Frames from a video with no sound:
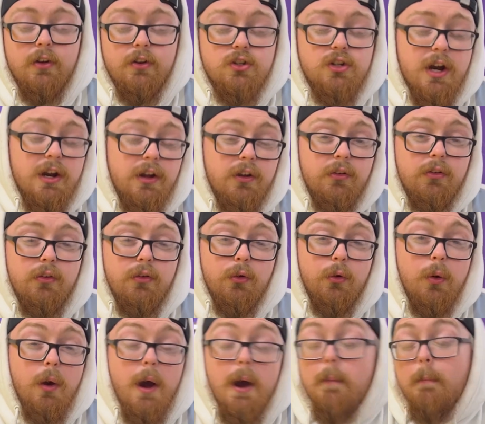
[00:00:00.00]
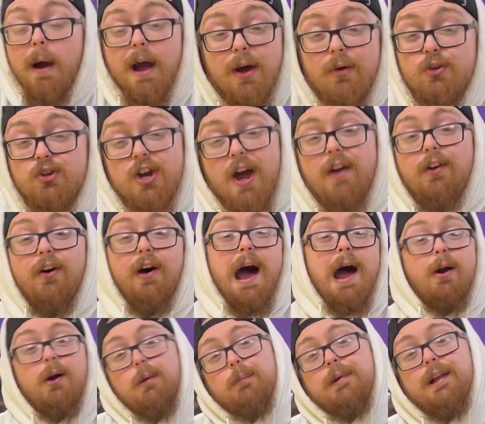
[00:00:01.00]
And shout out to my own channel,
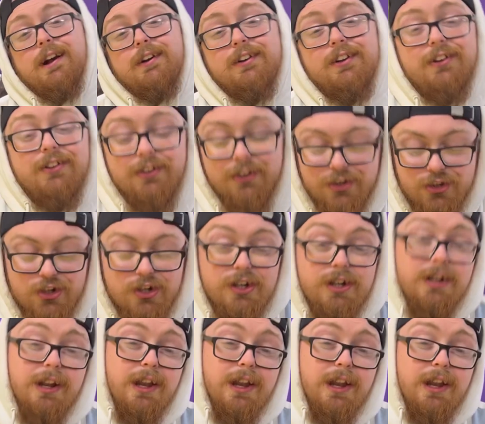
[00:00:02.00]
Aaron Black TCG.